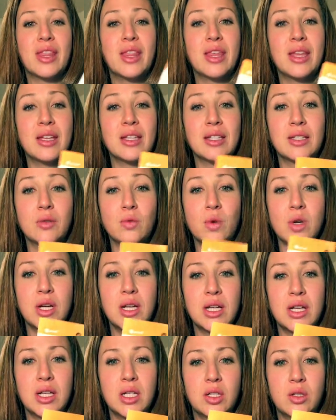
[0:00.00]
This
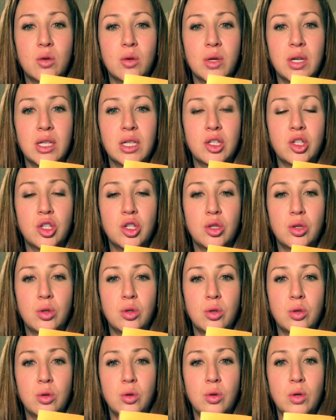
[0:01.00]
one is going
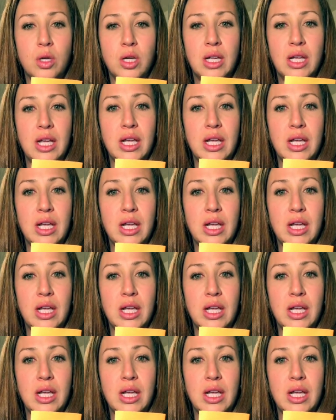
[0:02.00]
to